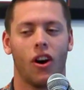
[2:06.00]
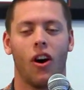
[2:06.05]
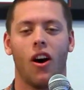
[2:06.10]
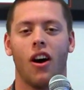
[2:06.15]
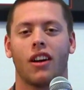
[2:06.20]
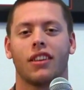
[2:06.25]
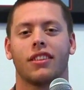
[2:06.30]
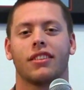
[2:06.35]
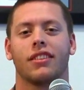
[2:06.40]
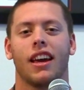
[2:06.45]

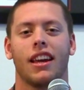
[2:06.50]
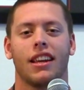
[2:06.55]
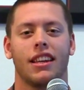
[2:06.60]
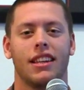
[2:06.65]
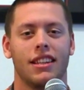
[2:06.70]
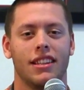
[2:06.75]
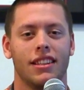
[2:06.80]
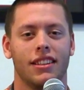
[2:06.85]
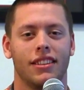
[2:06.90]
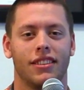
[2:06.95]
talks like
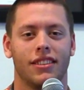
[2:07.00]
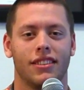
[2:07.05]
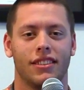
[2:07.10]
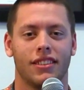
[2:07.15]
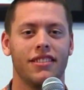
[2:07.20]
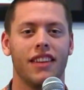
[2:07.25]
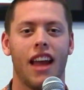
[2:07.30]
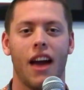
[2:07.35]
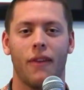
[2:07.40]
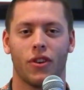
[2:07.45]
he's
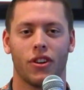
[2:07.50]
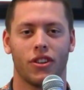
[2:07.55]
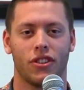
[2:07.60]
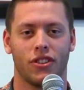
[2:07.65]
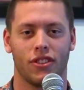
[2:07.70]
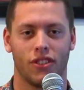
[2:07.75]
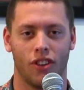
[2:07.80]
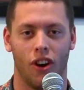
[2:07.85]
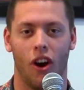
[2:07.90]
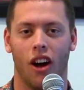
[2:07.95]
never
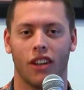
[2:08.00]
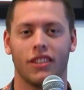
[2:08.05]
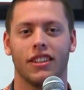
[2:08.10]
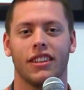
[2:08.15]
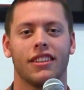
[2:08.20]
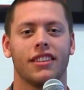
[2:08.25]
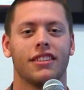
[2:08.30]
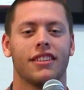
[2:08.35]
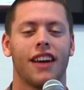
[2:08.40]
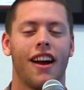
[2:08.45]
talked
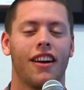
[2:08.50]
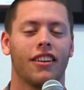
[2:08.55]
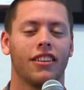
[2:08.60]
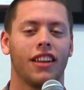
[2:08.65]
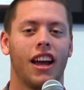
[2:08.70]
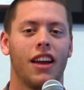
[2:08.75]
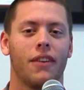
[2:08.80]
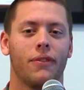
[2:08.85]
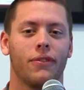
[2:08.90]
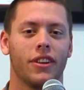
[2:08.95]
his entire
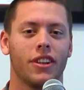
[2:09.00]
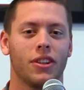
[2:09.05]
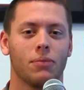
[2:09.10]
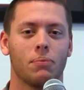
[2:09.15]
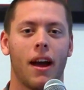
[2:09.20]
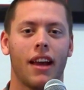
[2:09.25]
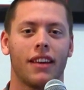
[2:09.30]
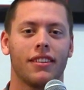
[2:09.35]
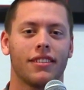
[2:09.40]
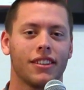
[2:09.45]
life. His
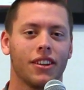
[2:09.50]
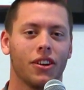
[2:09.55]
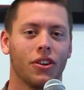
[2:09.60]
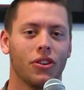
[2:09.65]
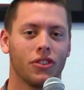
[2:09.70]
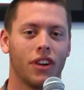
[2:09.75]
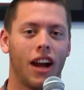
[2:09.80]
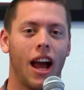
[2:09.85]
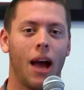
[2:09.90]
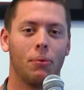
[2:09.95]
mic
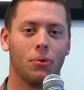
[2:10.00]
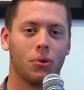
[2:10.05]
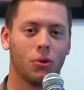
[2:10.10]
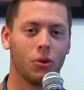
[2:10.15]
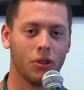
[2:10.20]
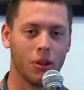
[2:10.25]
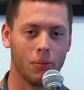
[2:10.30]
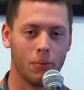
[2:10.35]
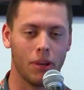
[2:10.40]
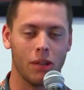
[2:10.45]
skills are
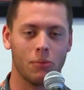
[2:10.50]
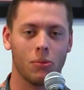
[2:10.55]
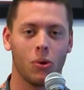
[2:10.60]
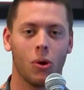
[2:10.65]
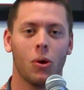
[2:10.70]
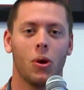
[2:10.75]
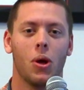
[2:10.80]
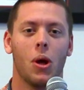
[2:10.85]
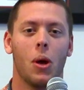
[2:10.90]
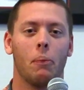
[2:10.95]
absolutely
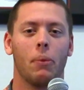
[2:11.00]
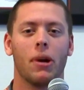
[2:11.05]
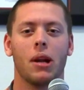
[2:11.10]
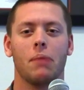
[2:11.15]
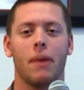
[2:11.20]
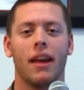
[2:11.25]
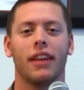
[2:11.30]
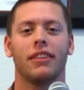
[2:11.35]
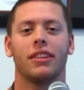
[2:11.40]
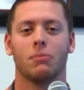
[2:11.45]
abysmal, but it
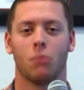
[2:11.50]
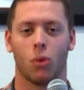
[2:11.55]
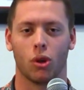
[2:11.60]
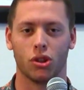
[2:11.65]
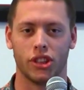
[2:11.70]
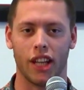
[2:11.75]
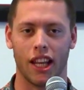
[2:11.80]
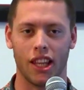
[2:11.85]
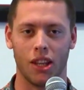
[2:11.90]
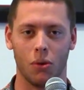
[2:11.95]
makes it more
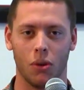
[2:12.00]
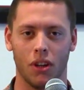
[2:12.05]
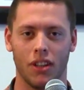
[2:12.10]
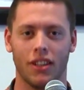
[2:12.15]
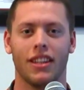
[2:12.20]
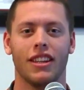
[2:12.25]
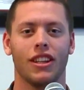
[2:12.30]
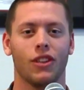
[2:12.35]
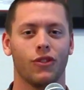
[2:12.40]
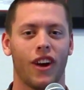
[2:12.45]
genuine.
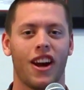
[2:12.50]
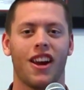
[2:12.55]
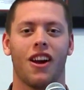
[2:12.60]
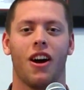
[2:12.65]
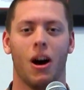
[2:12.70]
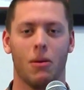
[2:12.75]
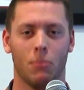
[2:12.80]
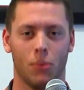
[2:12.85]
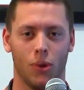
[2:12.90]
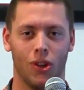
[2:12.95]
He's very
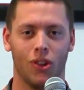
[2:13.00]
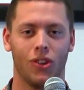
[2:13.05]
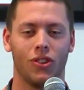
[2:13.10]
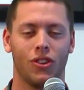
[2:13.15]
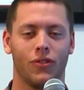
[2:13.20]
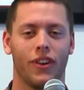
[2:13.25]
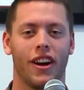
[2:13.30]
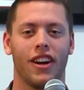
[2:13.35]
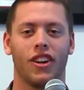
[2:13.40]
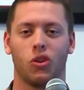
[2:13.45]
humble. He's
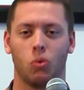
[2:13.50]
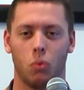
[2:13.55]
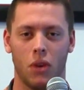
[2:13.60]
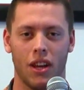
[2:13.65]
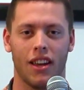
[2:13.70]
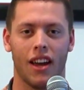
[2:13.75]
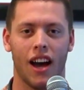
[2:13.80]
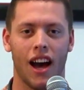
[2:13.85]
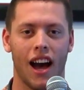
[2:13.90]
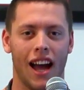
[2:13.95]
a very
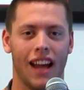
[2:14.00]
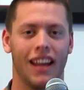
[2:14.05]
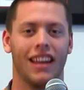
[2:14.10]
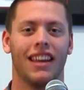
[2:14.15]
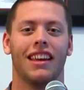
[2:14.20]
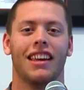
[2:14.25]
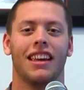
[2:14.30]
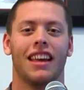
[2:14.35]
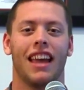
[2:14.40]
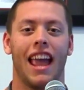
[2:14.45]
sweet guy,
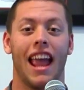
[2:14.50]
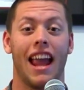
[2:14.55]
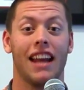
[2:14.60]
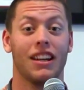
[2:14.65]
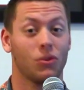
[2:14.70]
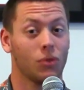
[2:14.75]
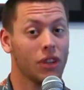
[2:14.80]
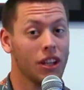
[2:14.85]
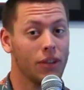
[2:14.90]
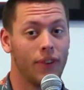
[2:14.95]
and
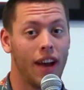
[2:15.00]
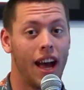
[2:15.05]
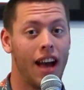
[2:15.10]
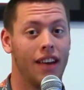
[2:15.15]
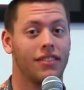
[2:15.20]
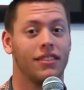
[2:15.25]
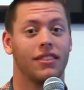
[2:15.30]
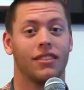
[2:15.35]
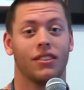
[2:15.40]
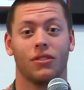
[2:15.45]
he's really
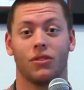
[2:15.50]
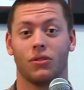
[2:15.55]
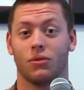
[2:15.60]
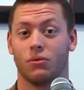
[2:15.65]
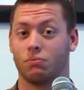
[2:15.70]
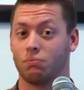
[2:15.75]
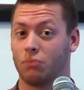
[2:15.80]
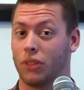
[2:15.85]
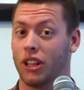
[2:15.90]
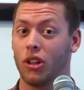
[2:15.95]
fast,
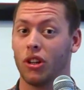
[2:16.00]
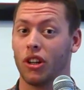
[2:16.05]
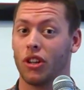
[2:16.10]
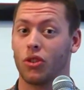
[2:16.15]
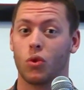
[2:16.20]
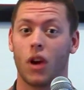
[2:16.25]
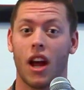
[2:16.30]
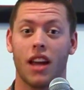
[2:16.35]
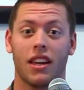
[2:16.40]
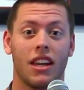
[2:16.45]
really good at
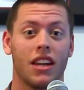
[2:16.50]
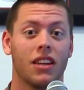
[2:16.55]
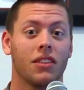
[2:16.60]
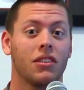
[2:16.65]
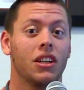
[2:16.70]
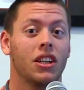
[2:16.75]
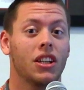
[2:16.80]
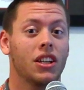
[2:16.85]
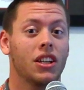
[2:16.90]
striking.